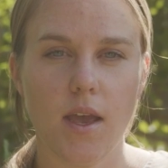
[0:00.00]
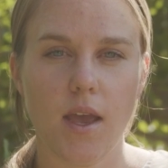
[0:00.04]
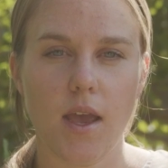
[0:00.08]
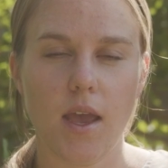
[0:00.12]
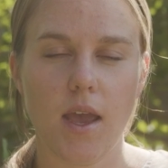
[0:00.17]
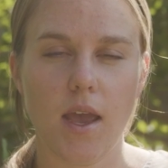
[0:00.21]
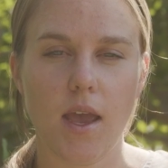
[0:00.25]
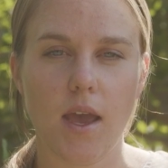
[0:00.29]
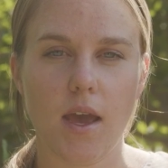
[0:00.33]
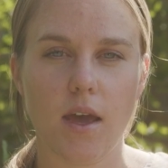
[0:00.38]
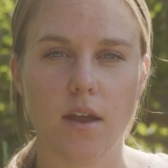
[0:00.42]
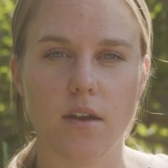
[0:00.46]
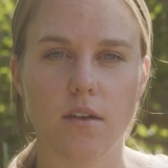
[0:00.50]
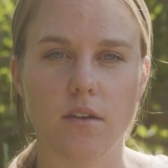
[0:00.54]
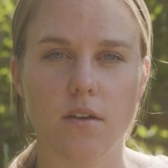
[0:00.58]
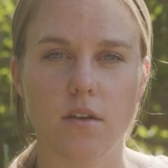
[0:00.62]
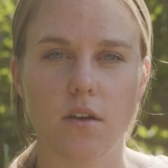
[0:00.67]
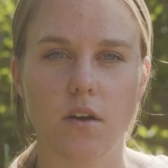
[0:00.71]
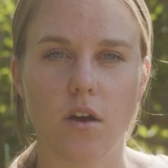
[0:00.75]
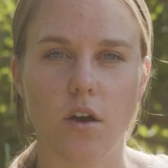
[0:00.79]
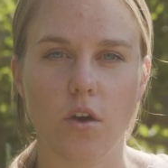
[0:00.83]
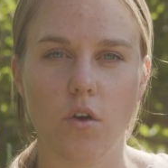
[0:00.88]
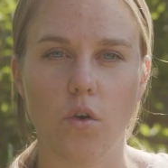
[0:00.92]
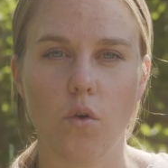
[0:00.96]
And
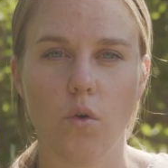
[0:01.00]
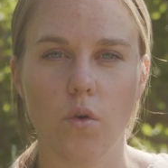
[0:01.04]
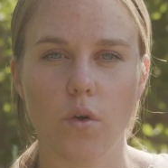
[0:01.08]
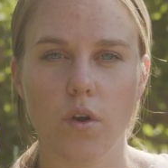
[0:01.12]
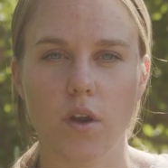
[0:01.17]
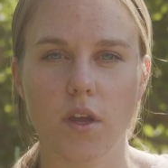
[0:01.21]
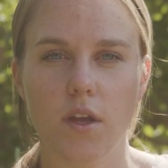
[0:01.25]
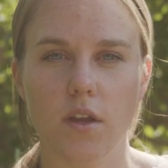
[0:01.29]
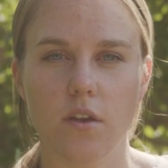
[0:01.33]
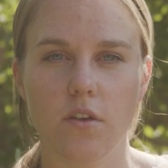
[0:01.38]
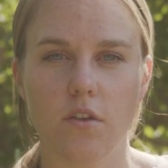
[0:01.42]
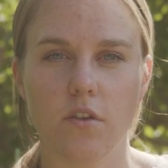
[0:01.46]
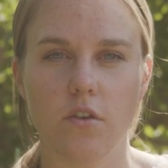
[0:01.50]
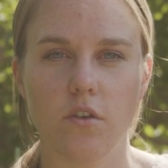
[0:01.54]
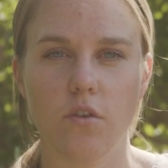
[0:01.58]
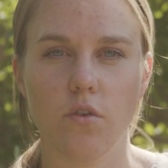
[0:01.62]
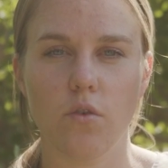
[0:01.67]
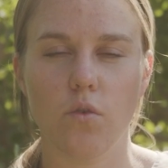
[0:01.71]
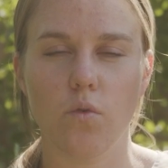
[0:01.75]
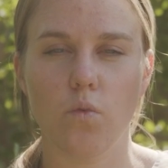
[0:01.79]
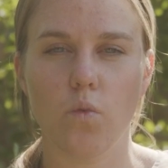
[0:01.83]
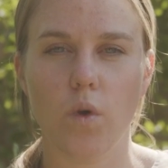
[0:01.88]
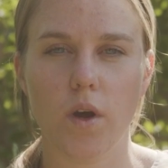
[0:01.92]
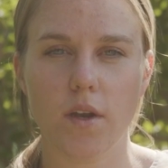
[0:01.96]
according
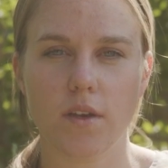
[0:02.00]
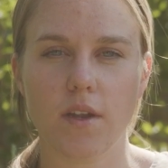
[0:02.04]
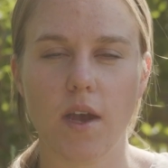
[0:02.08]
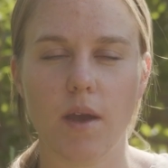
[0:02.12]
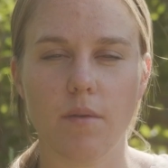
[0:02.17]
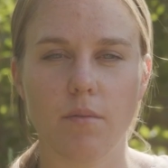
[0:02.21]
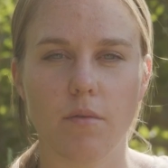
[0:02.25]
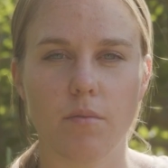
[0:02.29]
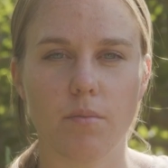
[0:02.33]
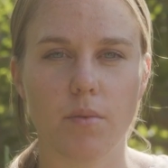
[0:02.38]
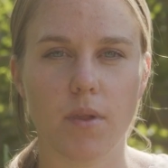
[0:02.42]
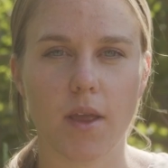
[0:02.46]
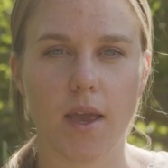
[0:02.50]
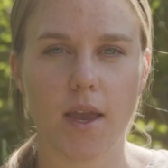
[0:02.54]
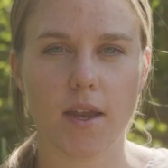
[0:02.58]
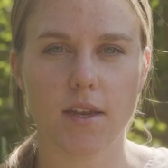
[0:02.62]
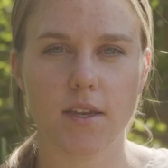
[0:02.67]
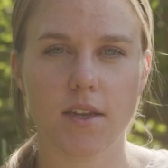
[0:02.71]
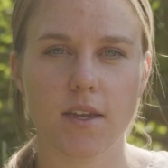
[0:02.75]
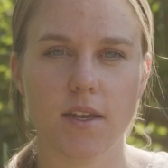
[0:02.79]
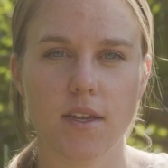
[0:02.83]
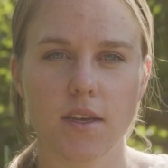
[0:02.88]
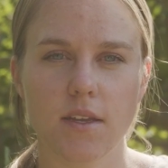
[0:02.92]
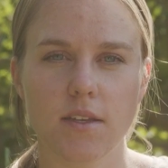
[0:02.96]
to what type of
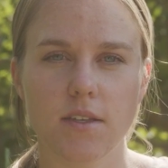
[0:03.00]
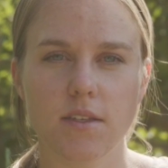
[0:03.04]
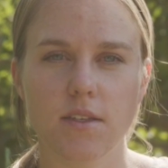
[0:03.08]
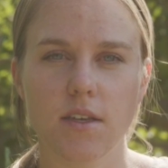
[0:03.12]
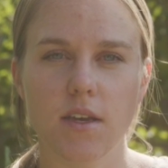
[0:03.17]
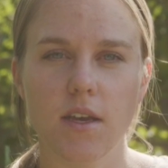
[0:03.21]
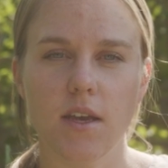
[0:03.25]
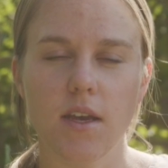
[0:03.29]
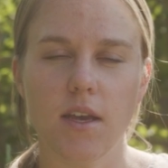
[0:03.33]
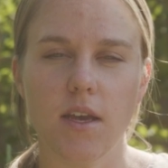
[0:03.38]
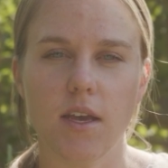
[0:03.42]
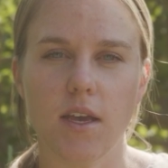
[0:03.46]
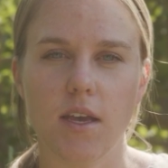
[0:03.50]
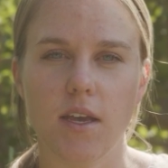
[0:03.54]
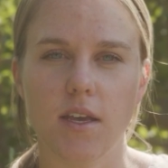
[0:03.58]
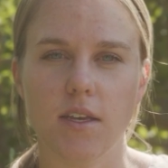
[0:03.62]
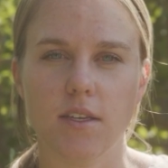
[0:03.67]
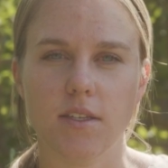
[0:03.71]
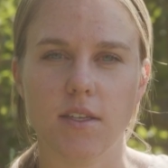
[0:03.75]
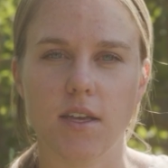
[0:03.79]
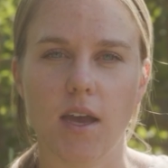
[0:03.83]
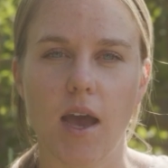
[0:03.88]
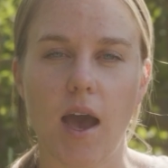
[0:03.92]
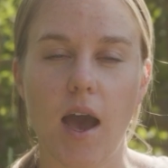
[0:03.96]
plant it
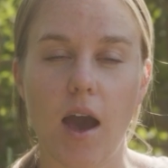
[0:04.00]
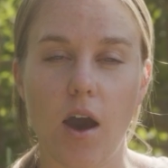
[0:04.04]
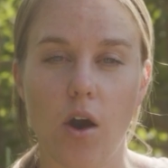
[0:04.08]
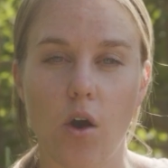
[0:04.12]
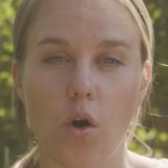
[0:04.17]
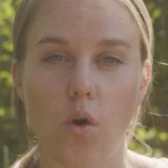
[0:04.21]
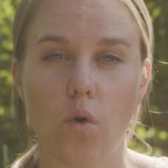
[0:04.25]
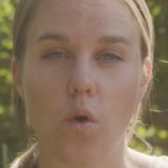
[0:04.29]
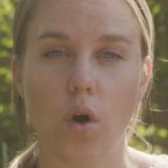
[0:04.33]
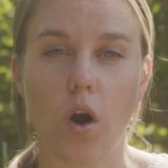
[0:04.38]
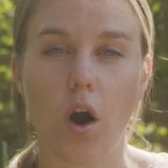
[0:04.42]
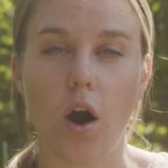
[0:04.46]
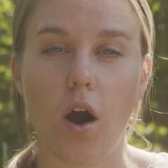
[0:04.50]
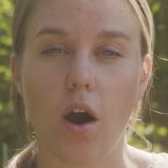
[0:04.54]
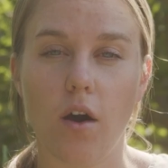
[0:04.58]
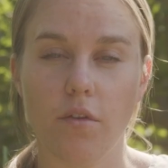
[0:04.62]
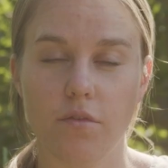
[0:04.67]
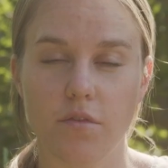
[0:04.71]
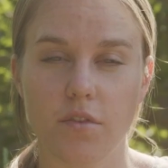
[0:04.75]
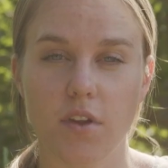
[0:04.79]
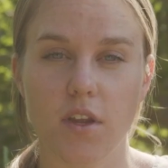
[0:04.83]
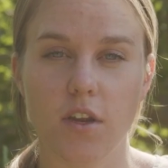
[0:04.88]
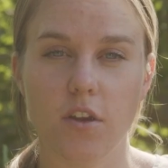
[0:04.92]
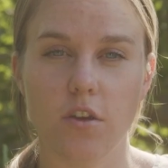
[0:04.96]
is how
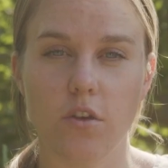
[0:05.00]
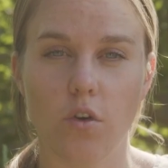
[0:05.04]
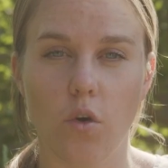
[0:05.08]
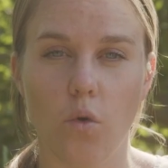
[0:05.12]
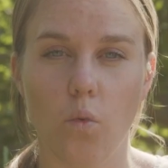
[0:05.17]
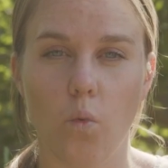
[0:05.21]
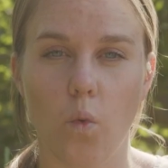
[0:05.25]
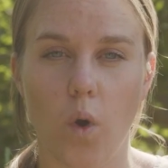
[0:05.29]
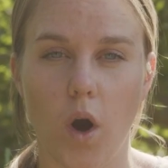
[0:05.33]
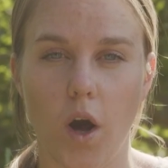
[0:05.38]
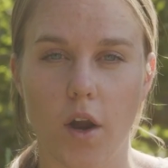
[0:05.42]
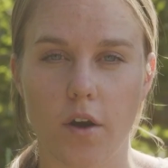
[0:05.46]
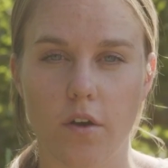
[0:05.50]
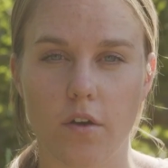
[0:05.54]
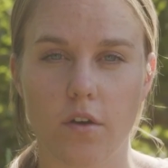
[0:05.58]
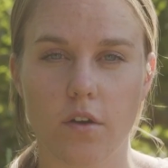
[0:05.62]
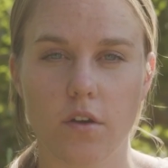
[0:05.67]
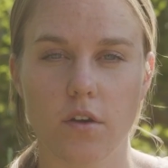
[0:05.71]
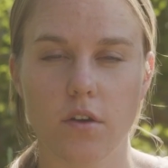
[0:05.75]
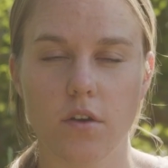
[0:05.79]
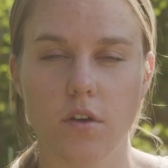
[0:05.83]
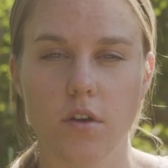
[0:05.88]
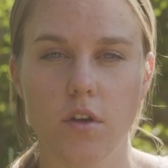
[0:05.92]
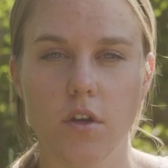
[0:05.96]
often you'll water.
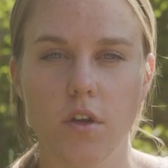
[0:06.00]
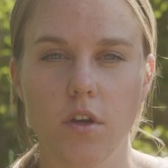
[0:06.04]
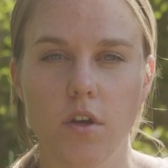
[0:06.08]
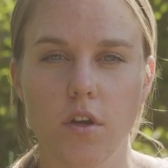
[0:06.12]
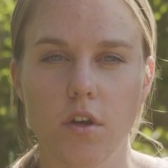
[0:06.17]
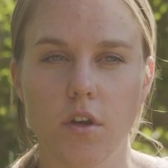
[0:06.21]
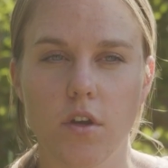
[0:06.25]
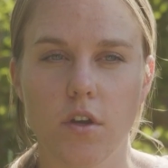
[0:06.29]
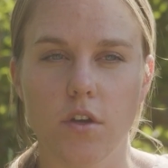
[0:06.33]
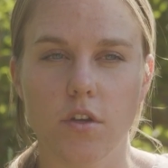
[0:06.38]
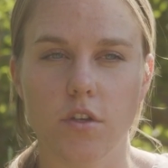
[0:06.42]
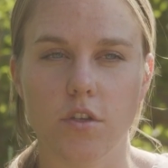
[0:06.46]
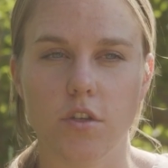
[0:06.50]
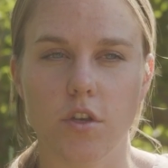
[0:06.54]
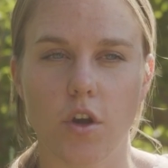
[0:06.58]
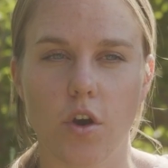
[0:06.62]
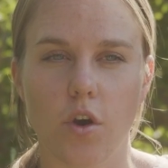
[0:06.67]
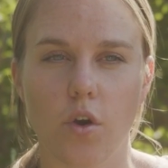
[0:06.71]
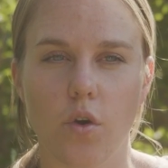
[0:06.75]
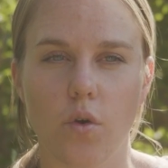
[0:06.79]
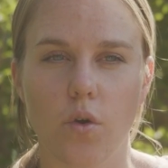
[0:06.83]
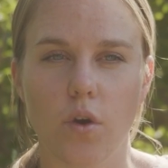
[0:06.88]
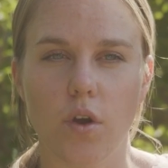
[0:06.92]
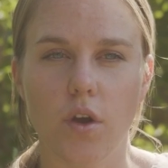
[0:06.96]

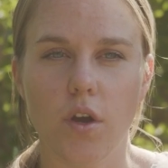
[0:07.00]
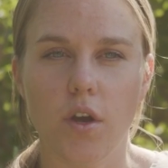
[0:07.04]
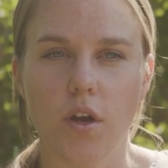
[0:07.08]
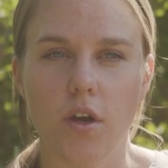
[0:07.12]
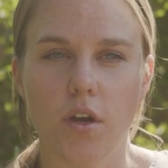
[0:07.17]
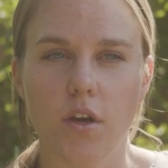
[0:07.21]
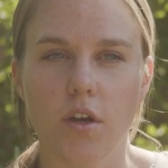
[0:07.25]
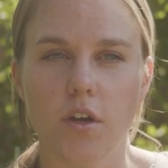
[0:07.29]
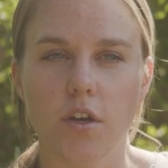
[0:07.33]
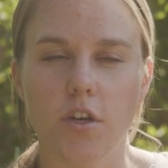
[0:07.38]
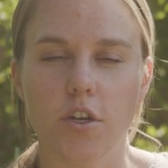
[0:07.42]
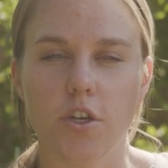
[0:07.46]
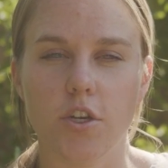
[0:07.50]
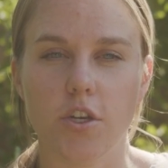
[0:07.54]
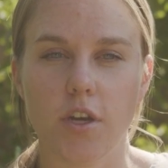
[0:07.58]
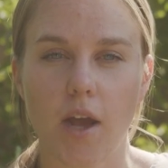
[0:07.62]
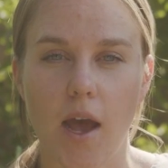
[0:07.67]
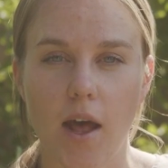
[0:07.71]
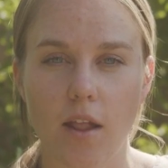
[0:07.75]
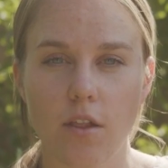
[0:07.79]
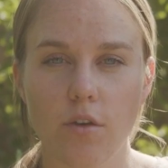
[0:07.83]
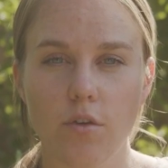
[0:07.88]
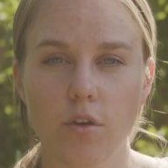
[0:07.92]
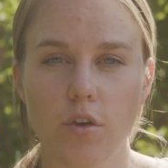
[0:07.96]
So
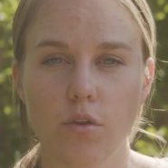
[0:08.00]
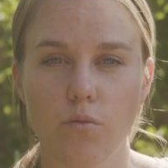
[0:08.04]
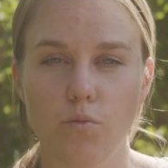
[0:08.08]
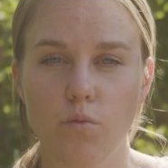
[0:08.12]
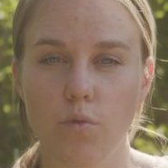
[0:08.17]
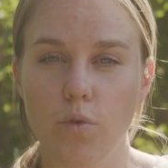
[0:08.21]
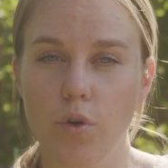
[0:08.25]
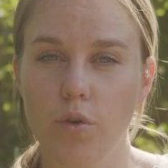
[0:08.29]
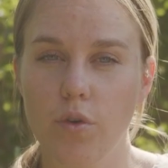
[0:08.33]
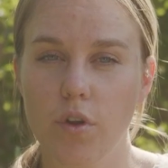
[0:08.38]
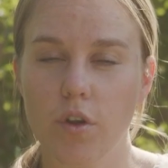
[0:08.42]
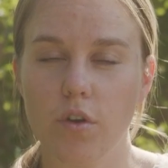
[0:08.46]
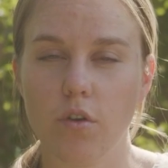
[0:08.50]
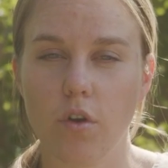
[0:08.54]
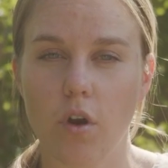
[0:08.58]
shallow rooted